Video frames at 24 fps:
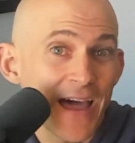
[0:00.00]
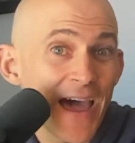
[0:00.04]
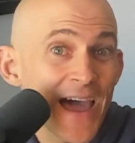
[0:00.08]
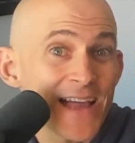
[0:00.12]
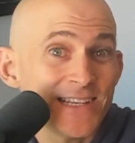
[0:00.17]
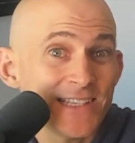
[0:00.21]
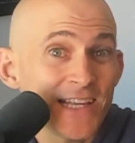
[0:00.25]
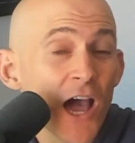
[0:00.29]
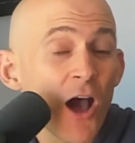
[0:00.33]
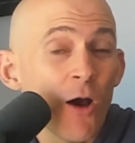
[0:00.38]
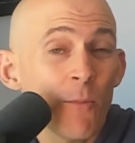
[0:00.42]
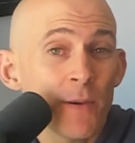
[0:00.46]
I
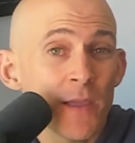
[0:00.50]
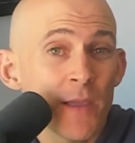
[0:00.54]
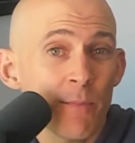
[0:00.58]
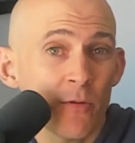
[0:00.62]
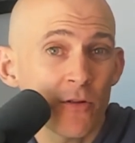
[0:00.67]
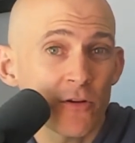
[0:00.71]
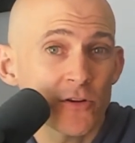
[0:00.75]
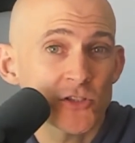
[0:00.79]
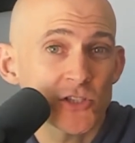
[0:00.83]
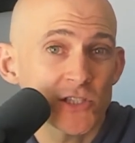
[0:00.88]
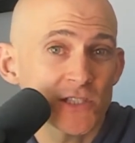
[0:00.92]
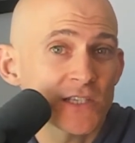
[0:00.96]
doubt people
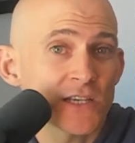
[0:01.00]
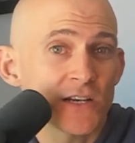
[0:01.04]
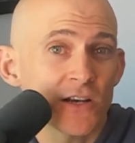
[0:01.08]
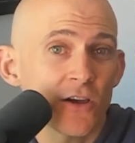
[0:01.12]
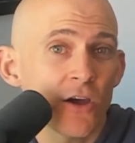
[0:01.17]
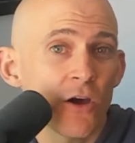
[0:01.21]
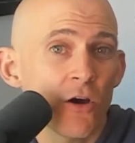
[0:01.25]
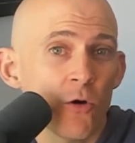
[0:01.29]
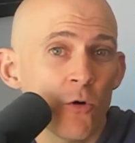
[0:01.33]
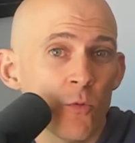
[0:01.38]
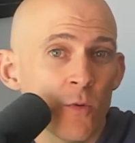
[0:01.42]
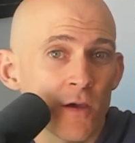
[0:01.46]
are just gonna
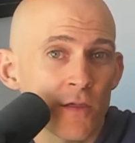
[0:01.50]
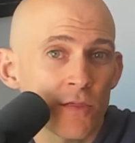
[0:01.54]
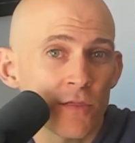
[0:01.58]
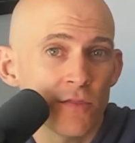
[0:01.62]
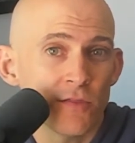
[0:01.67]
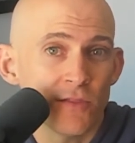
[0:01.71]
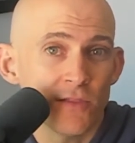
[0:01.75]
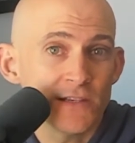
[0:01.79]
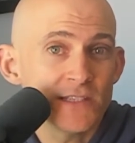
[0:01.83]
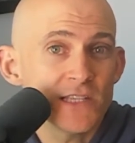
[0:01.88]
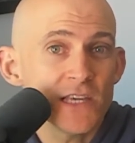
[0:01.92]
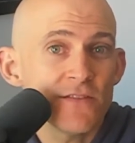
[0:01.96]
go
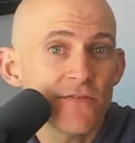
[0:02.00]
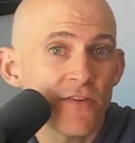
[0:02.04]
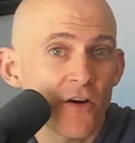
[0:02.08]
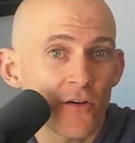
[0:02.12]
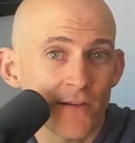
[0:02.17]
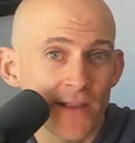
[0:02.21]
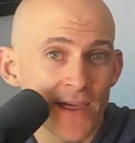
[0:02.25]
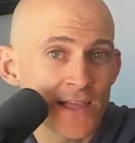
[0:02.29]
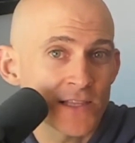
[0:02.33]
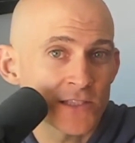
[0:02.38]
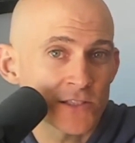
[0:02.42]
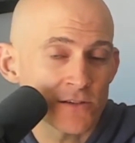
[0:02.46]
with the
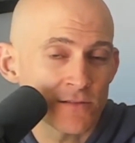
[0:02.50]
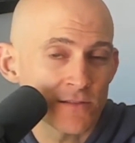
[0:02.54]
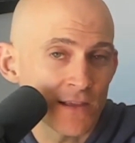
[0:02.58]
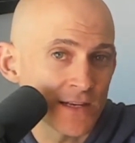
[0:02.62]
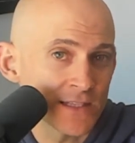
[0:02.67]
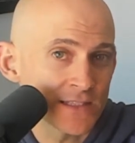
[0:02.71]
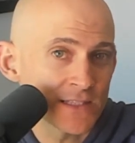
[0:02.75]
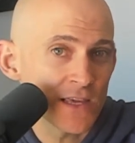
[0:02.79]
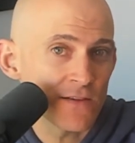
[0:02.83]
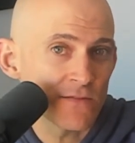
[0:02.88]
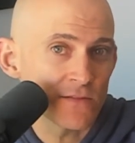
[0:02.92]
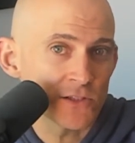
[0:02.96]
default answer that
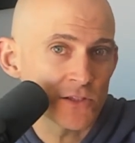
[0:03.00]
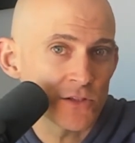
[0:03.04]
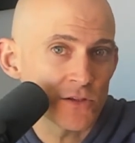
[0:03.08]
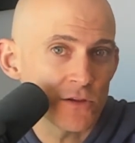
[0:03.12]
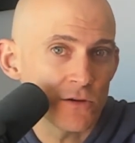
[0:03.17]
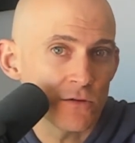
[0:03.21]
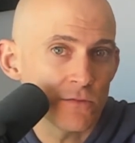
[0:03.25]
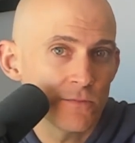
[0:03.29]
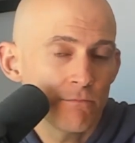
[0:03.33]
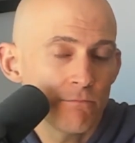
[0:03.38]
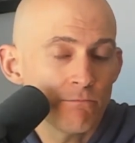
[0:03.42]
is given to you.